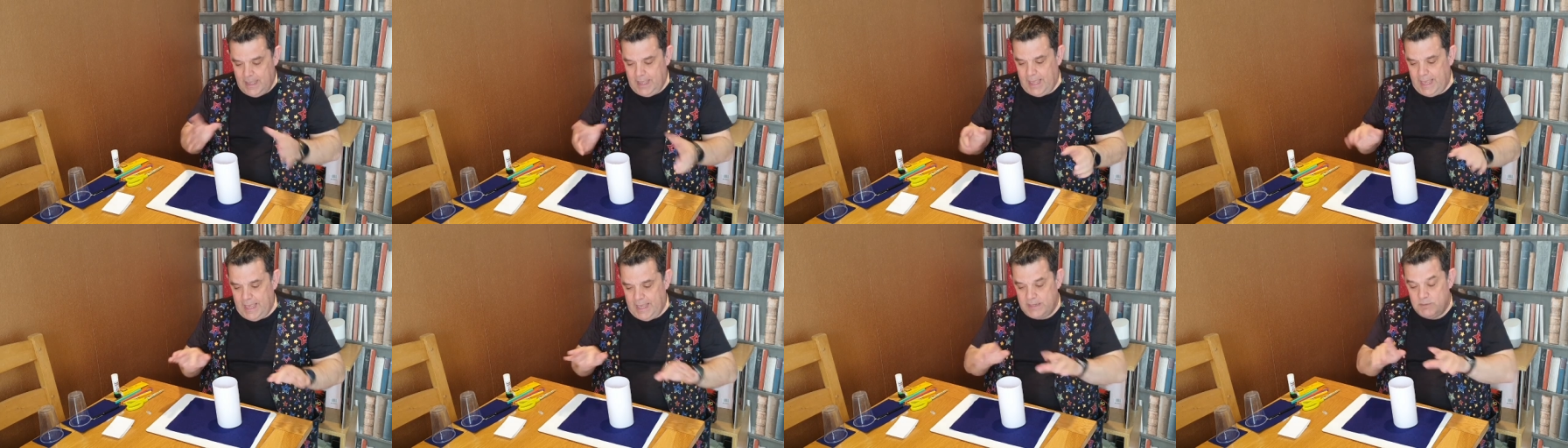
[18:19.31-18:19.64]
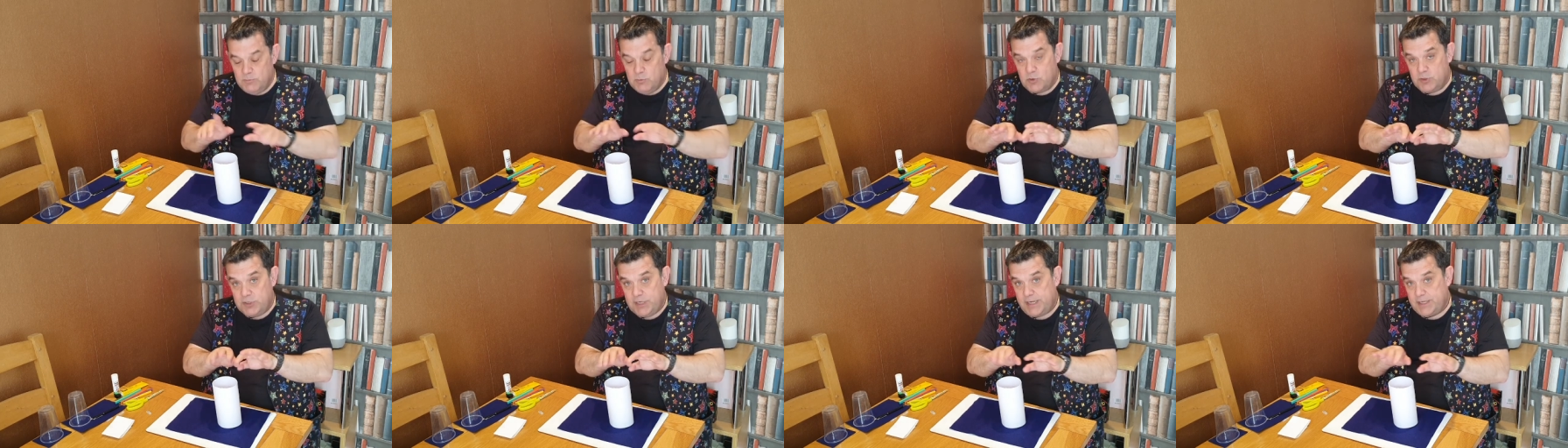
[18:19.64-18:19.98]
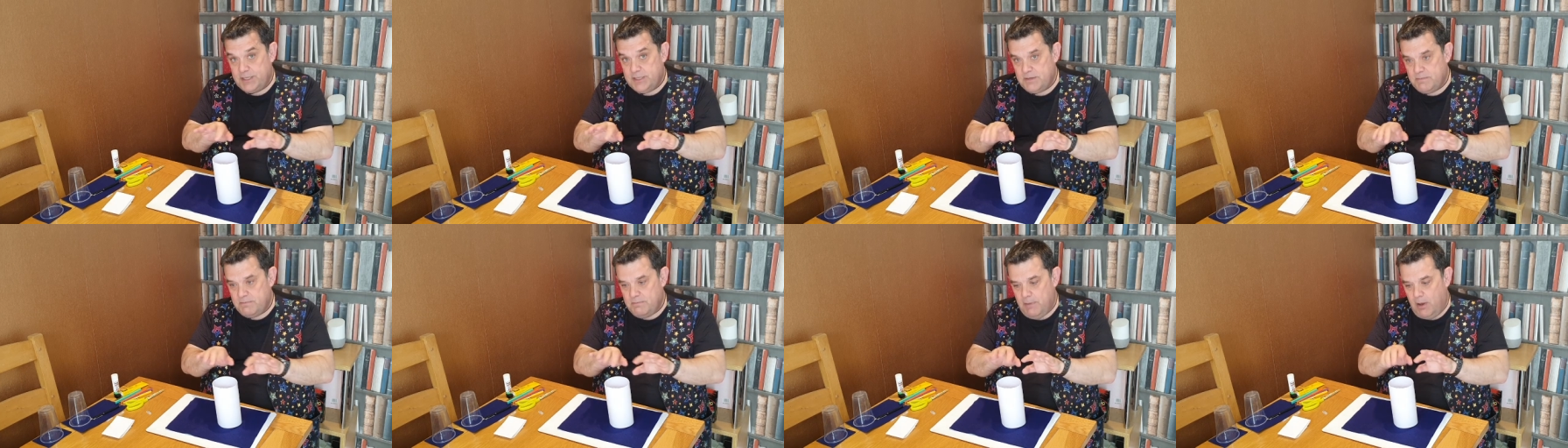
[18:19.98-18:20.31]
and we'll say
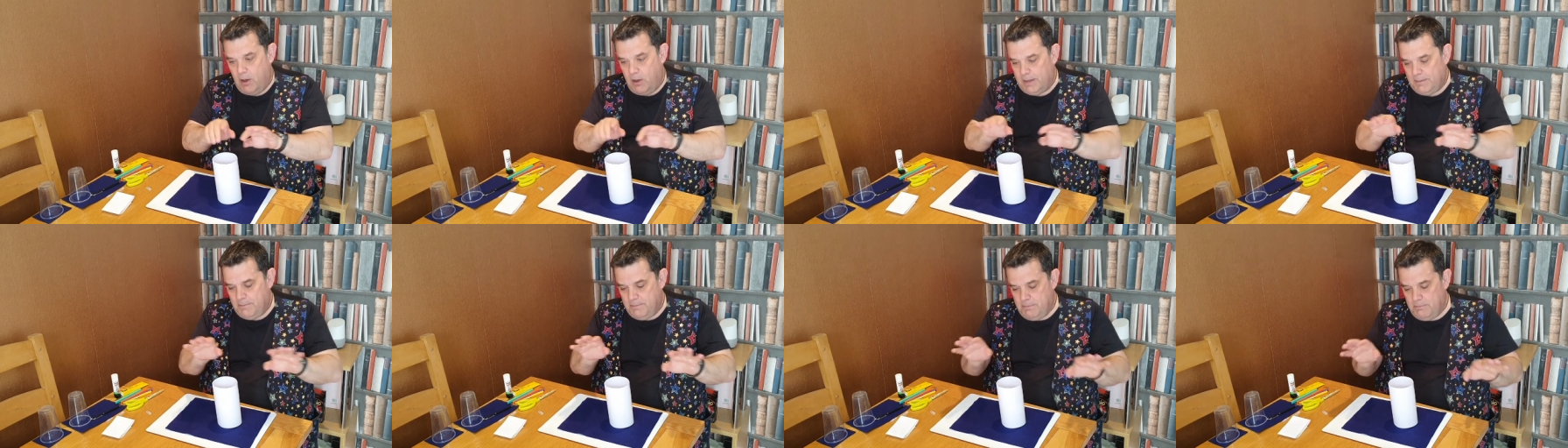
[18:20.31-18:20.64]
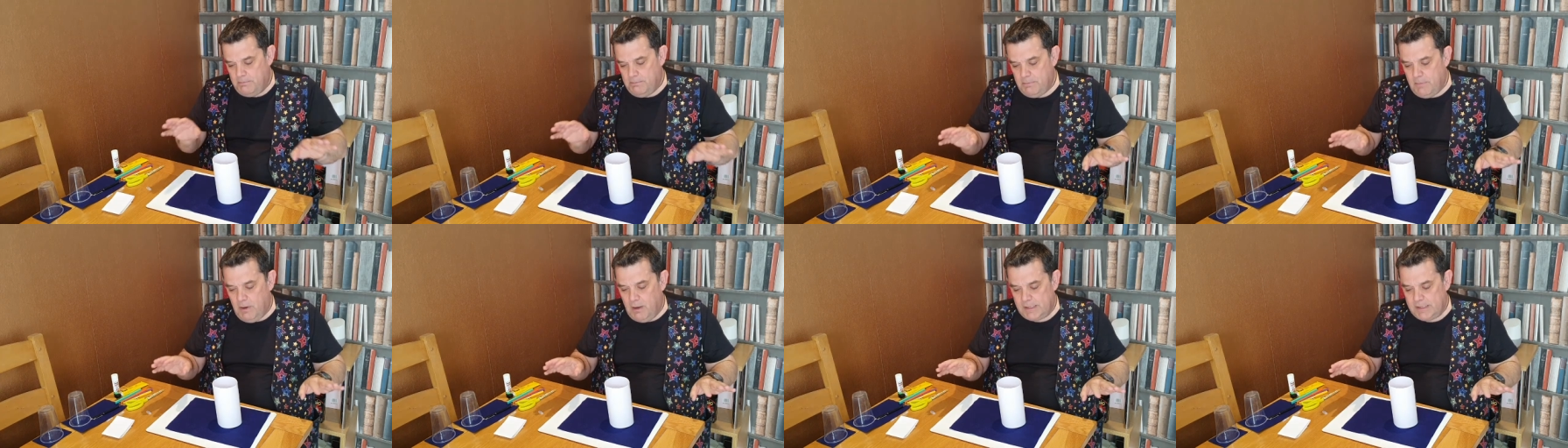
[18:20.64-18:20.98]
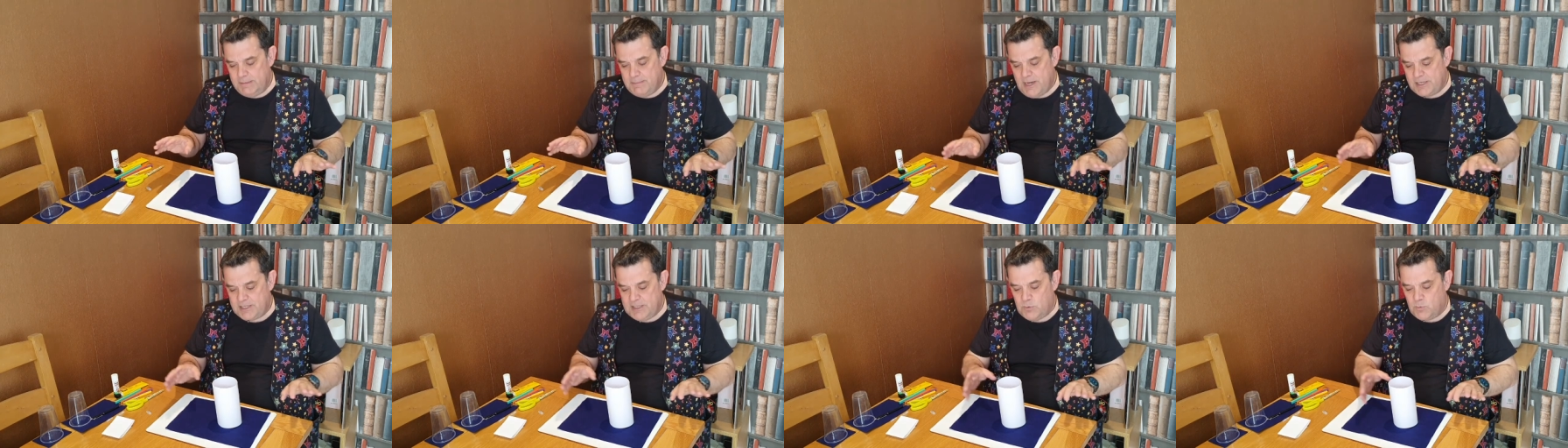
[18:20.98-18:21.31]
some Mar Marnie
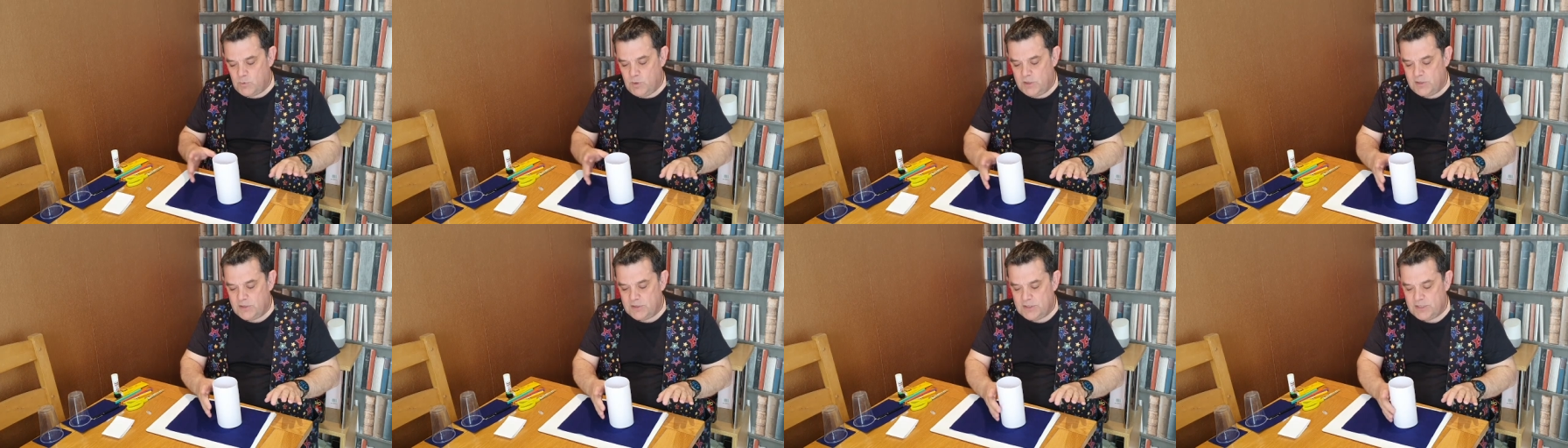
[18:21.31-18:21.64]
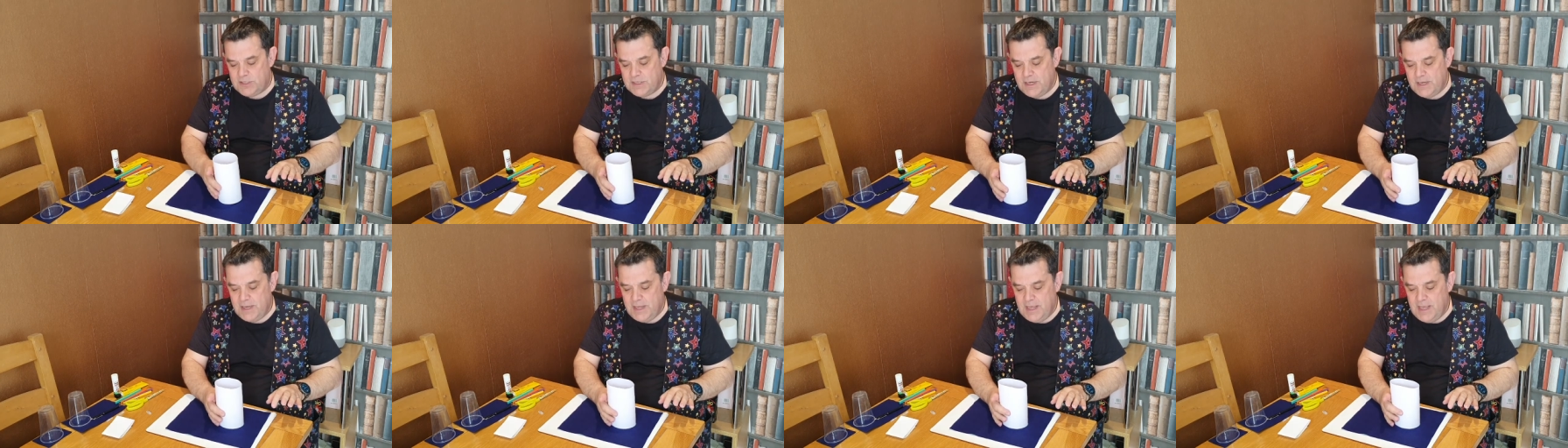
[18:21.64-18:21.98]
magic words